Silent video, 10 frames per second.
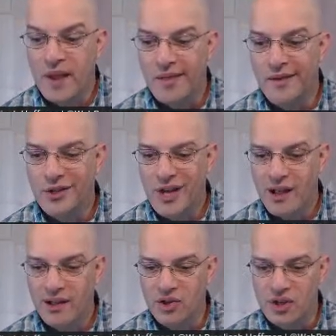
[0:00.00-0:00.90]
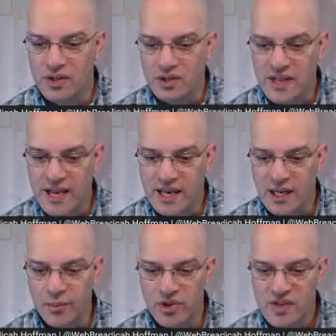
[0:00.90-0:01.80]
The challenge is that
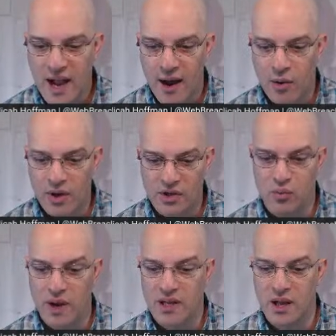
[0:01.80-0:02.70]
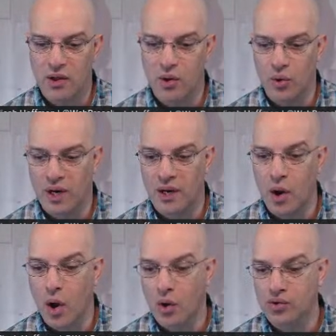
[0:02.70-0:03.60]
Guinea-Bissau is red, yellow, green.
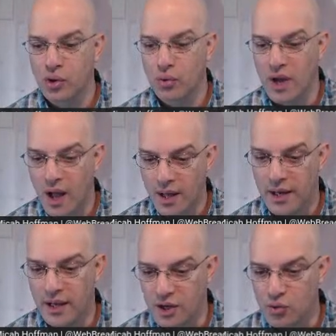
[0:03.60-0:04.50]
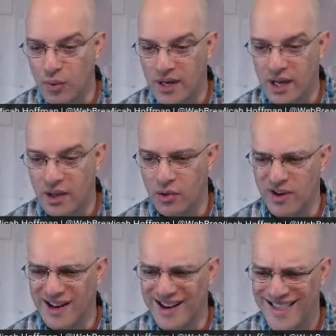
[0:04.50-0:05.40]
Also, Ghana is red, yellow,
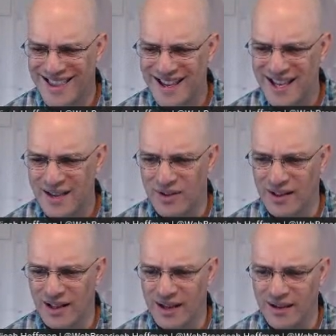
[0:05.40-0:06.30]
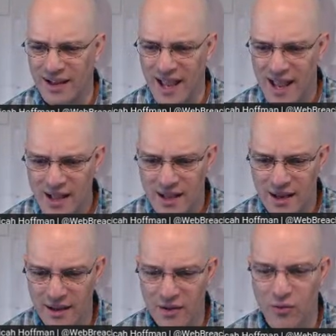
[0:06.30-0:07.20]
green. I think even like
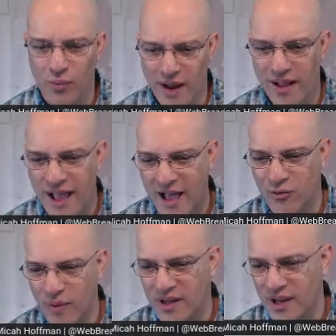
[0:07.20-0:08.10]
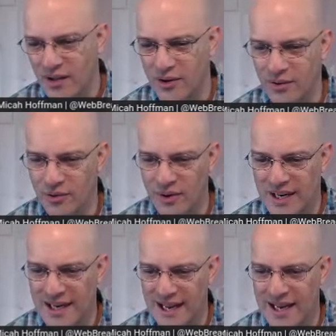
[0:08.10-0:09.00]
Kenya has red, yellow,
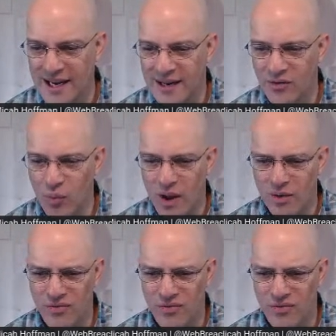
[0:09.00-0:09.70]
green in it as well.